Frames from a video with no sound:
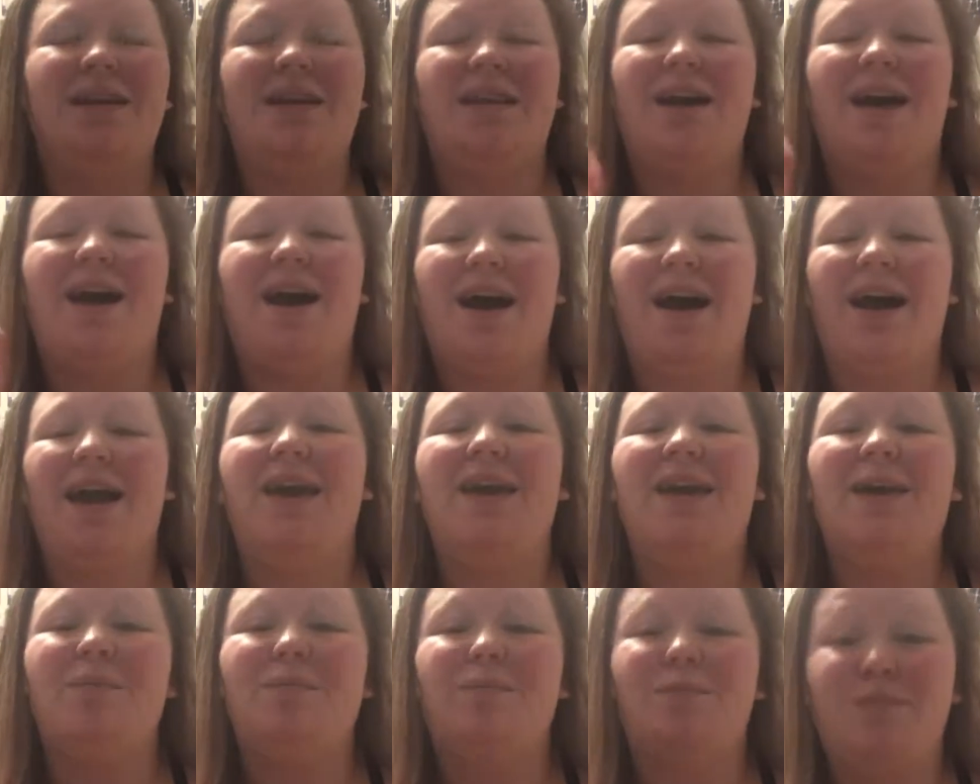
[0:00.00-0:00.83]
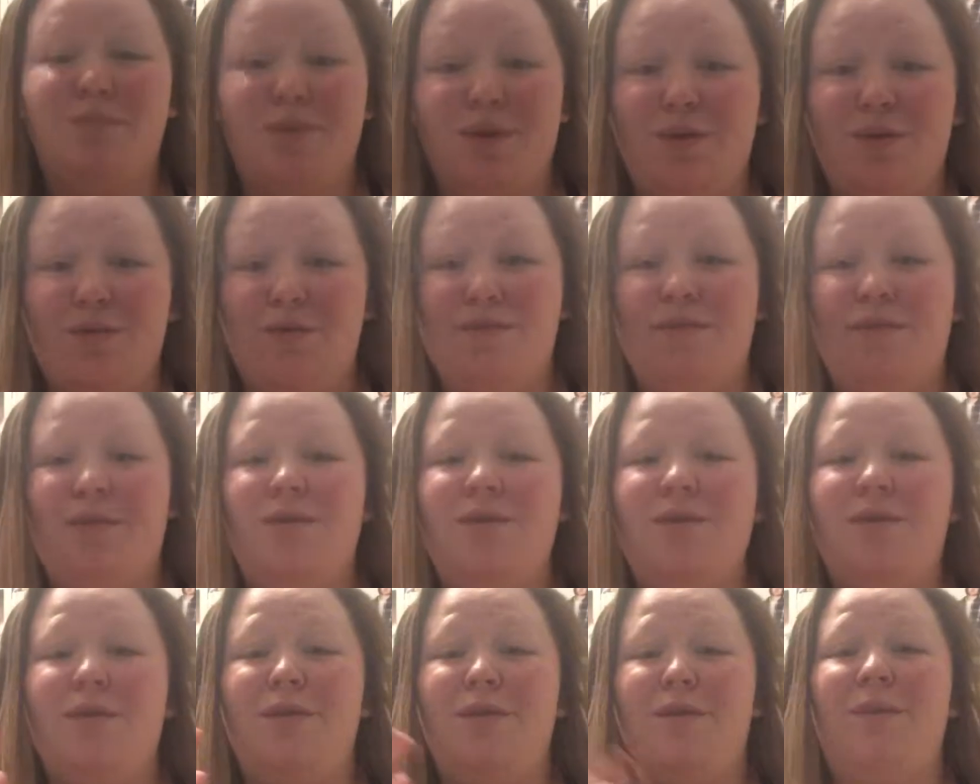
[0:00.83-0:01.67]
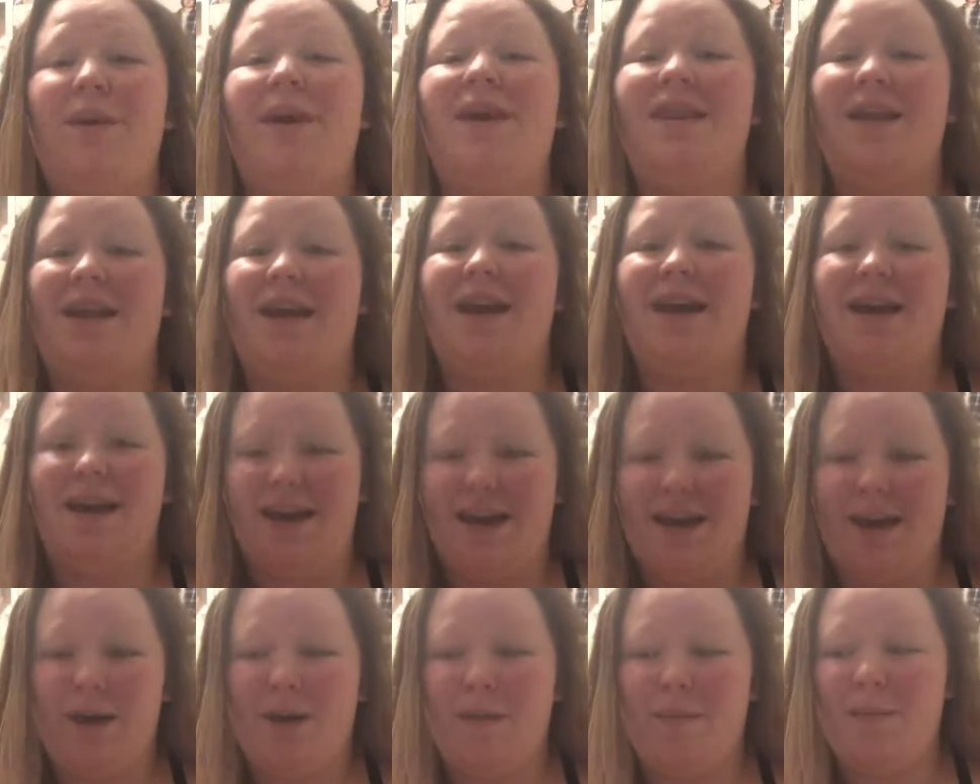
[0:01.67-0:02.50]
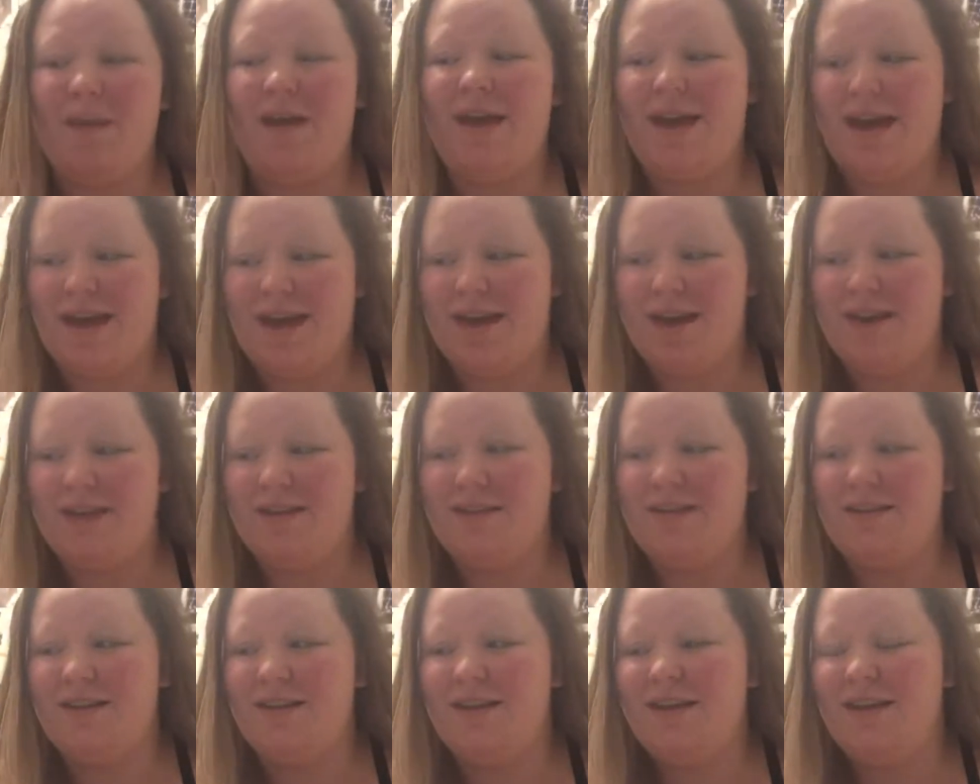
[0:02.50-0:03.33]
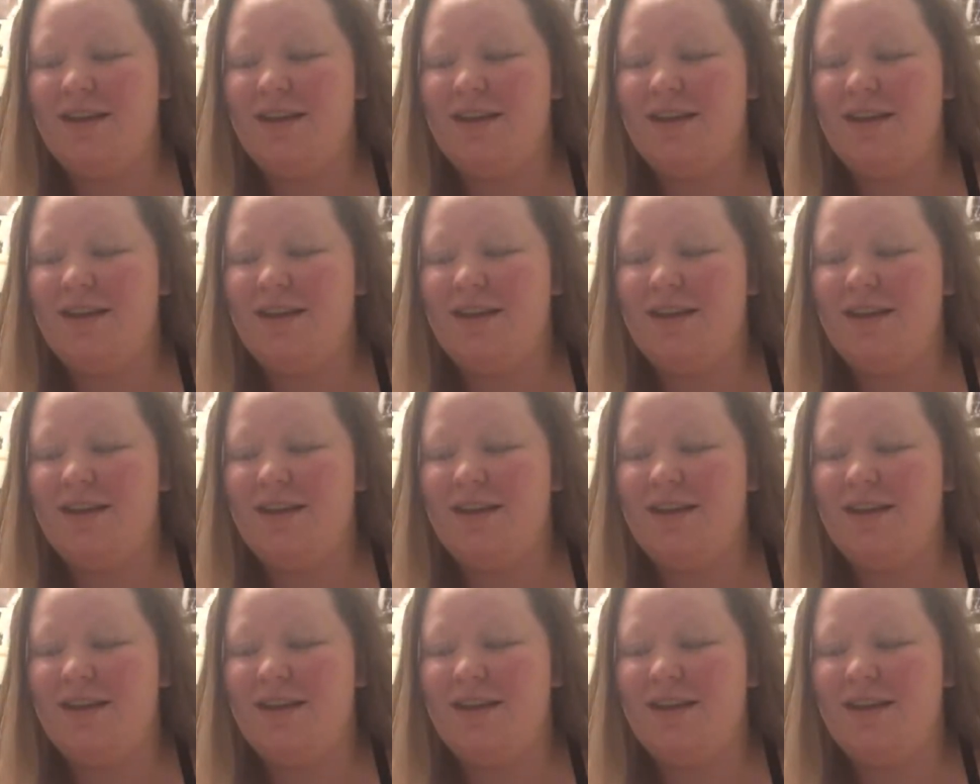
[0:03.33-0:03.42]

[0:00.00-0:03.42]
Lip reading: that I am beautiful the way that I am. And